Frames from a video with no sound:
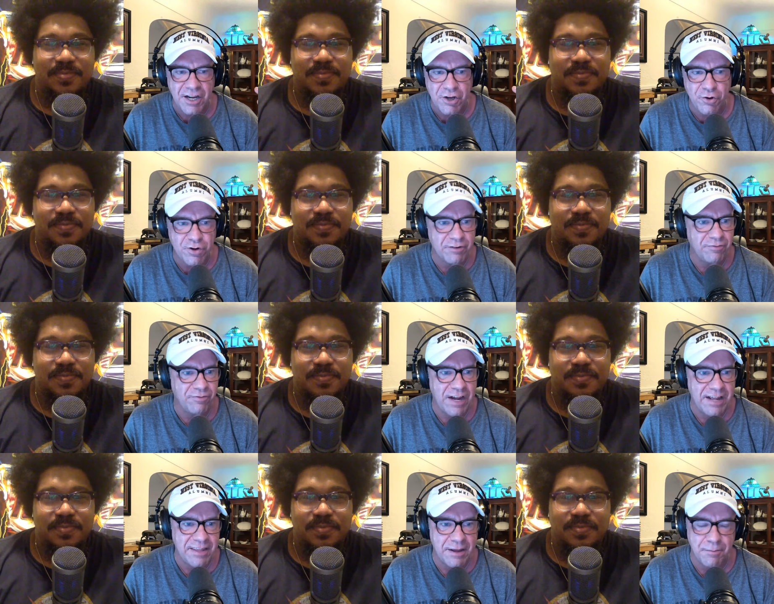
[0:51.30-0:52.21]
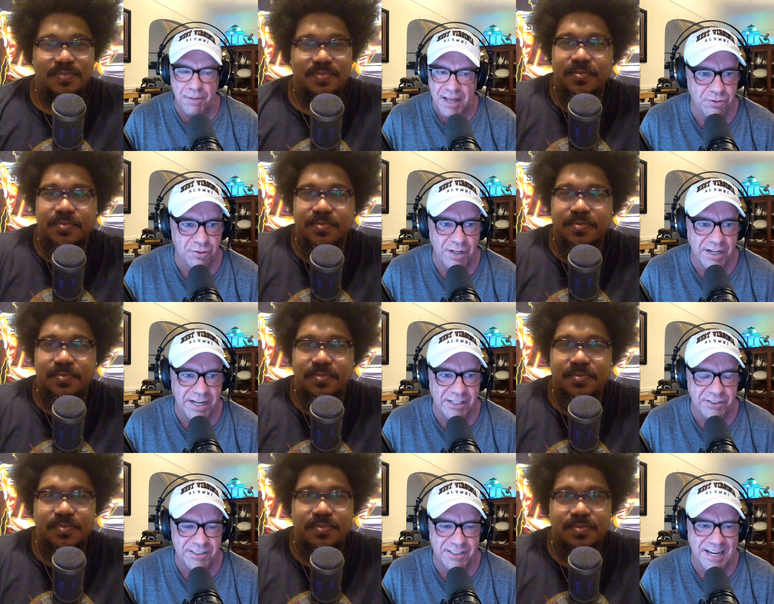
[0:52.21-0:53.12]
Speaker 1: you can find them two
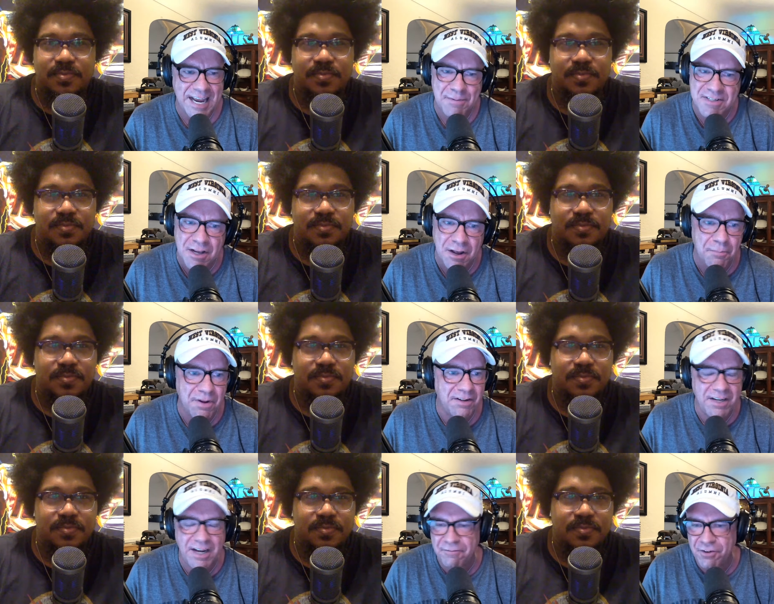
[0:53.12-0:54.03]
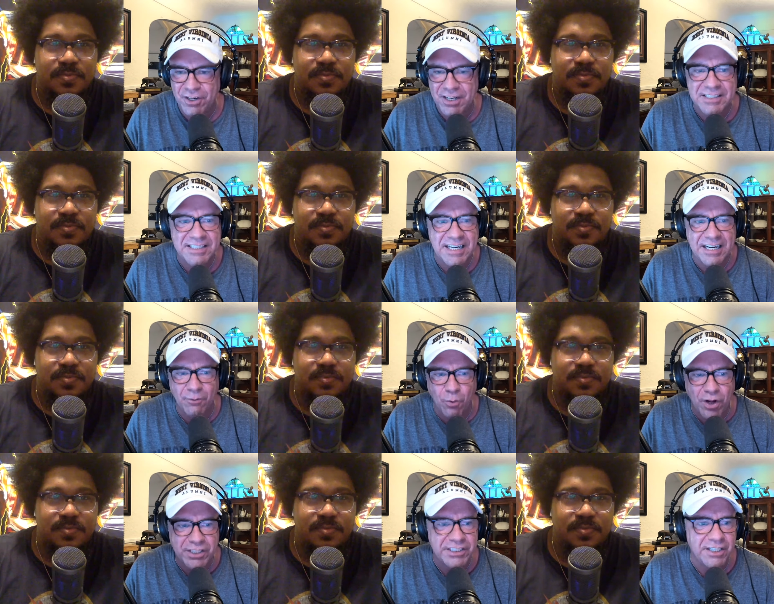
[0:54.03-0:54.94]
locations on campus. But if you're listening or
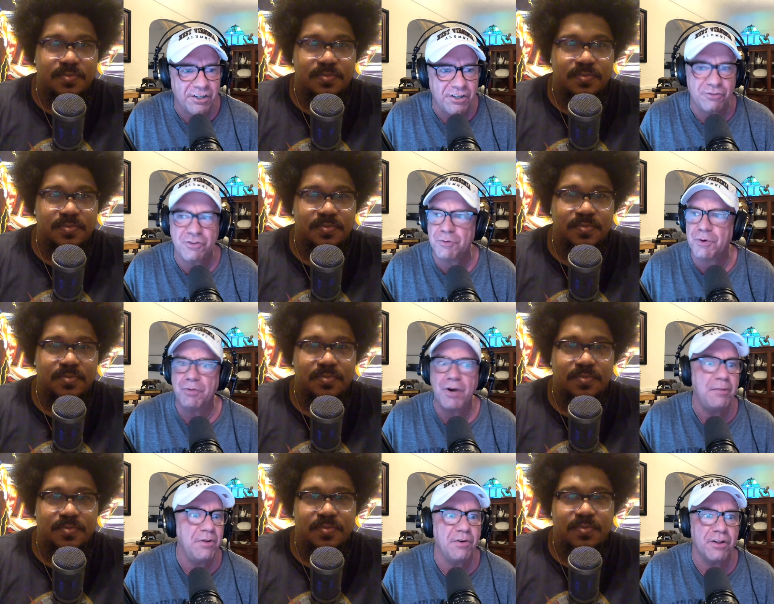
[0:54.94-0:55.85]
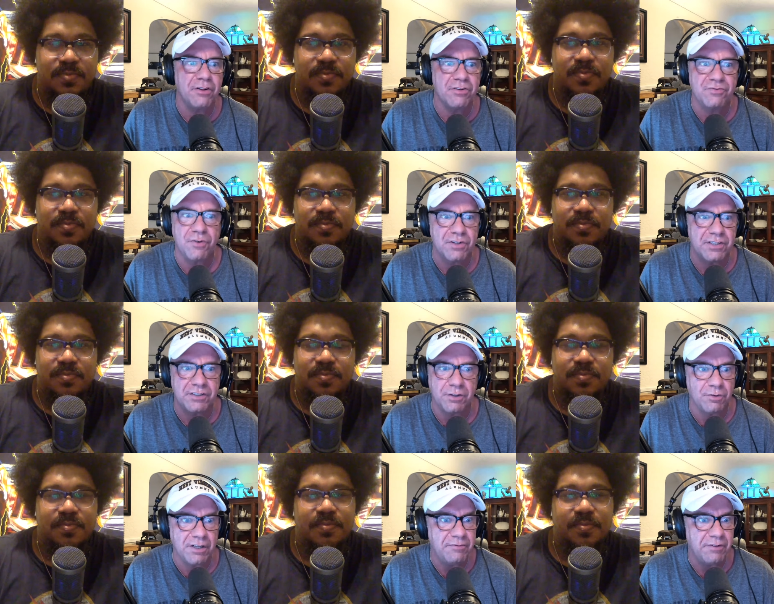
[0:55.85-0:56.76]
watching on YouTube, you're probably one of those folks that
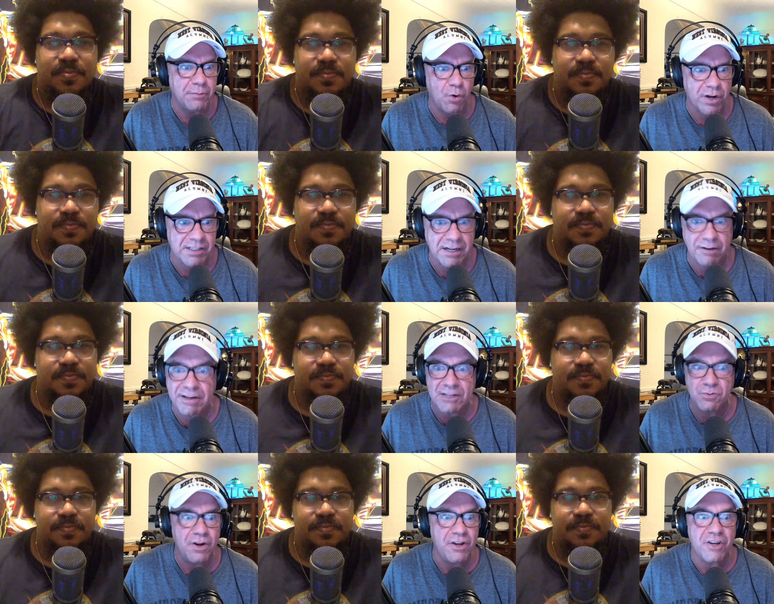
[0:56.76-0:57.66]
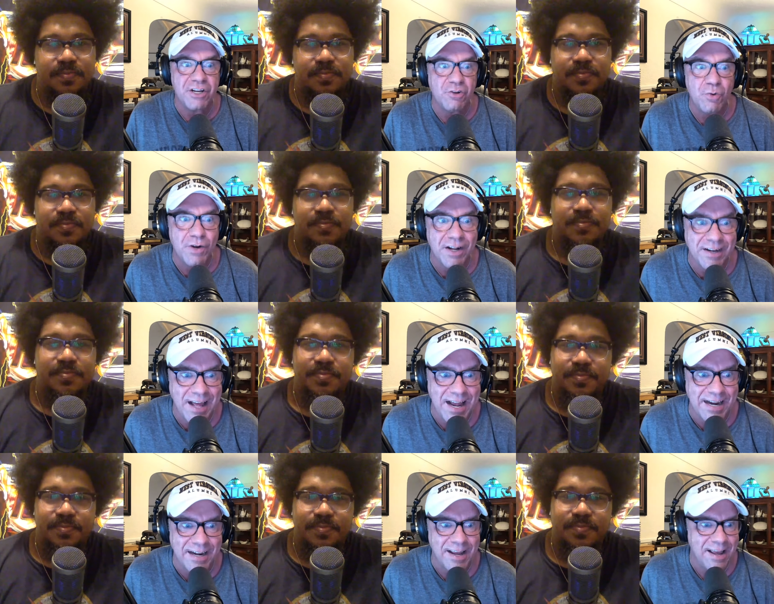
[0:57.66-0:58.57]
don't live in Morgantown. Guess what? You can do it
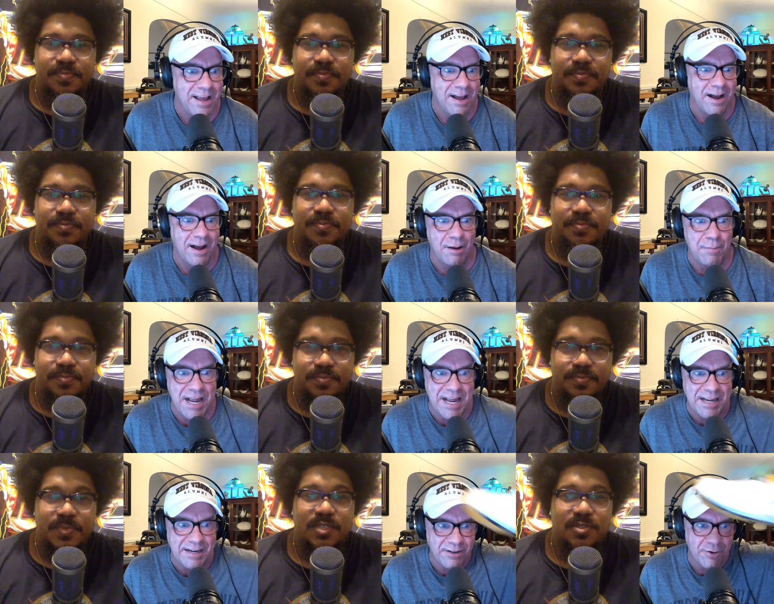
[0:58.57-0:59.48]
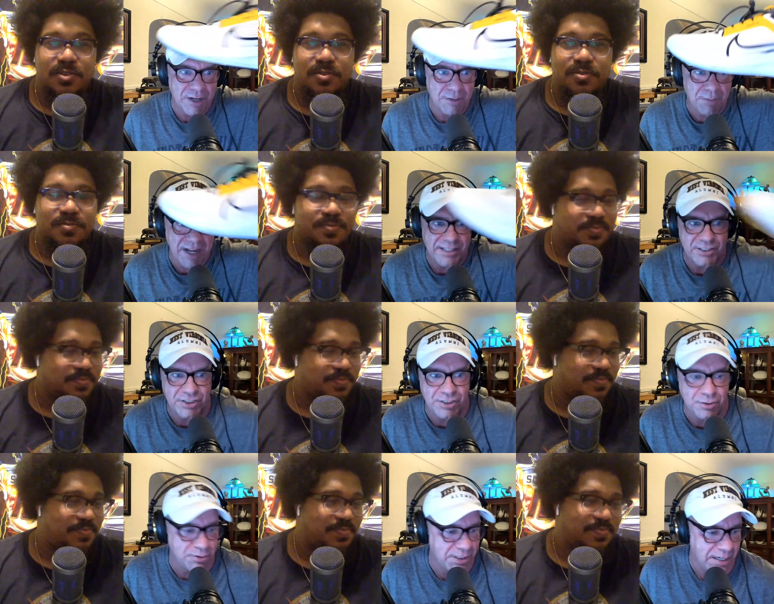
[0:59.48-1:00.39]
online. Um, and you sure. can buy these
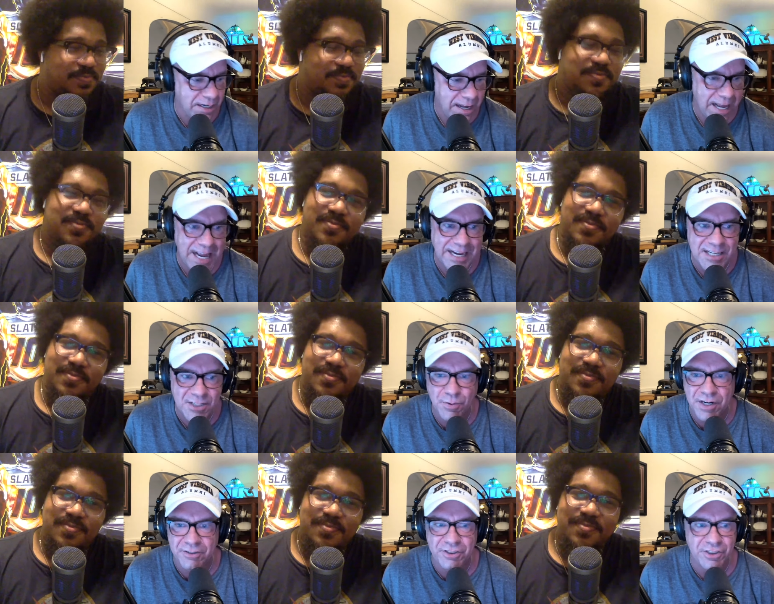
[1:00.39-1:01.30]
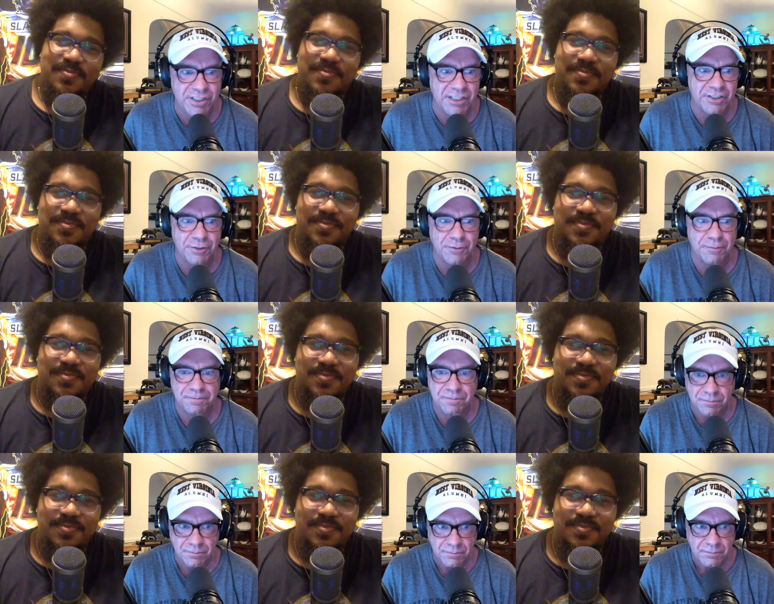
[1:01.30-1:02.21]
shoes. And guess what else you can do?
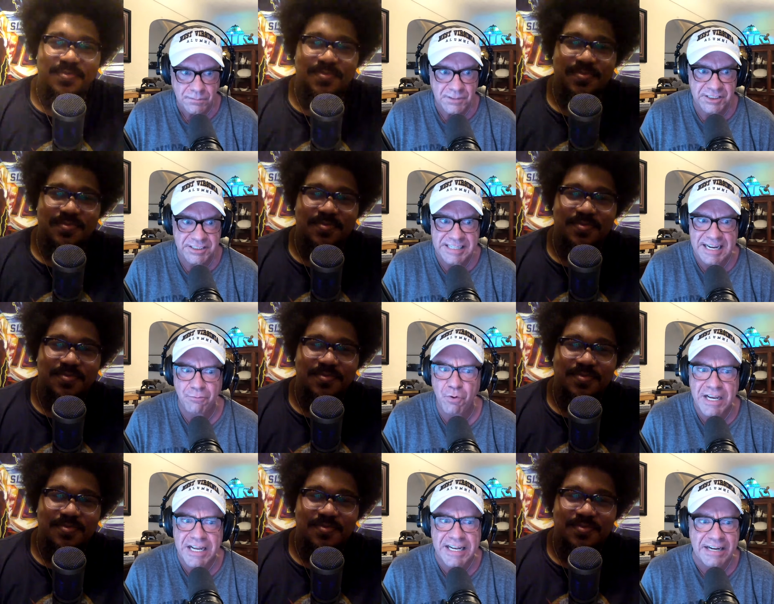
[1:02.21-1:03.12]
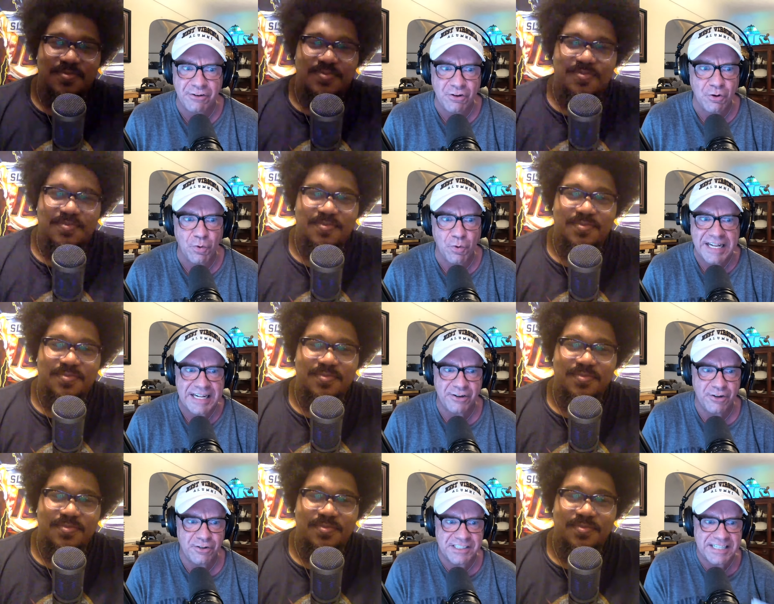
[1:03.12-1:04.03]
Steve, what can they do? What can they do to